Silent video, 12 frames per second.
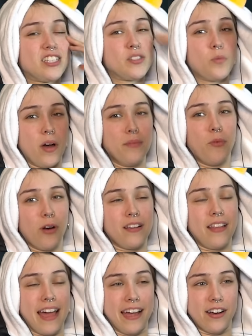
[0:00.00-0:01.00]
just one more
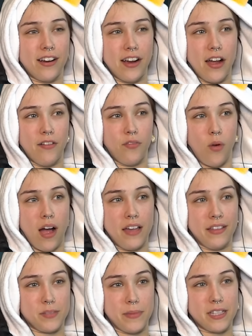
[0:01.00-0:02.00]
layer of why
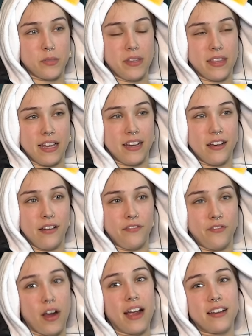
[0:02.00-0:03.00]
this makes me think of
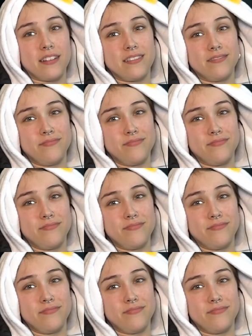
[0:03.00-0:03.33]
Frank